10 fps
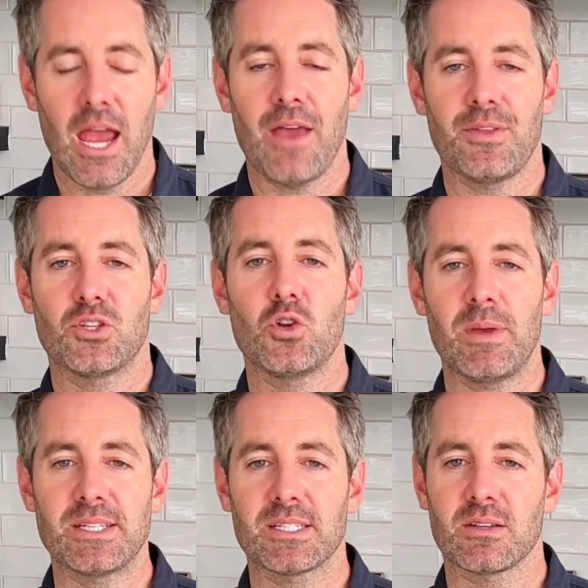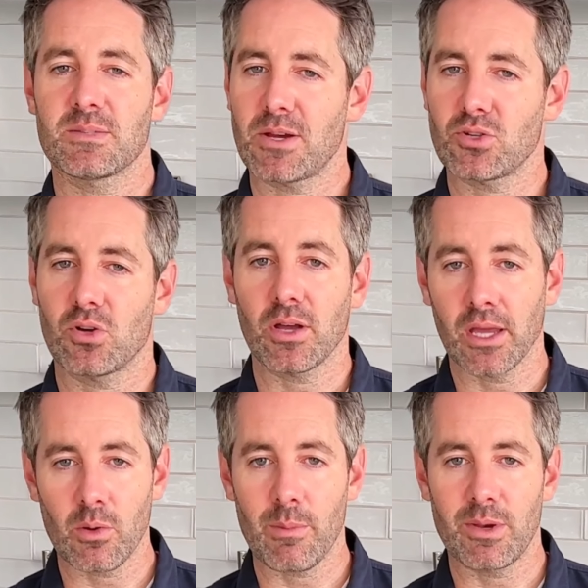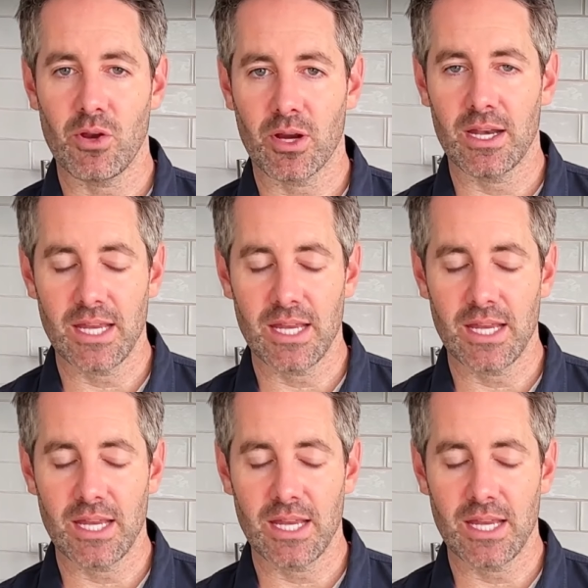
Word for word: And the two pieces of special cooking equipment you're gonna